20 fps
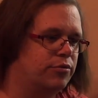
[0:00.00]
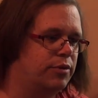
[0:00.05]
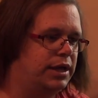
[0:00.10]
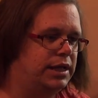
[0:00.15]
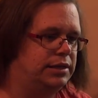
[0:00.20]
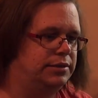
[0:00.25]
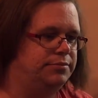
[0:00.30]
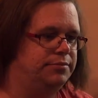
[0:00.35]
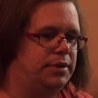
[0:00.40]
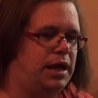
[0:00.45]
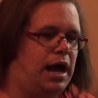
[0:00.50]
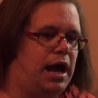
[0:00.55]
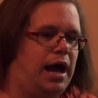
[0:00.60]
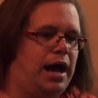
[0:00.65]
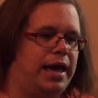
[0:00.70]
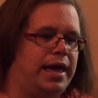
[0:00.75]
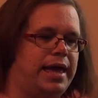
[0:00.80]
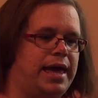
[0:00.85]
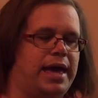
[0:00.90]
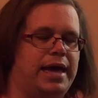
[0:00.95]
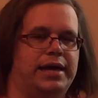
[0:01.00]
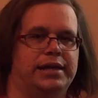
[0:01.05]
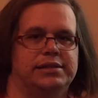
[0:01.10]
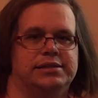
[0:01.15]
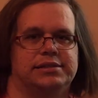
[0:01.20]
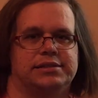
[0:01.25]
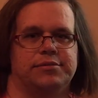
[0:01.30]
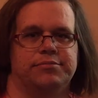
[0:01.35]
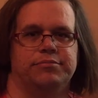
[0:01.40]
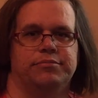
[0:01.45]
Well, I had
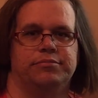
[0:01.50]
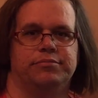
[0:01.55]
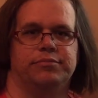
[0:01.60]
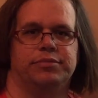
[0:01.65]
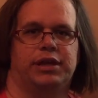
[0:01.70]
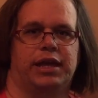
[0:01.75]
some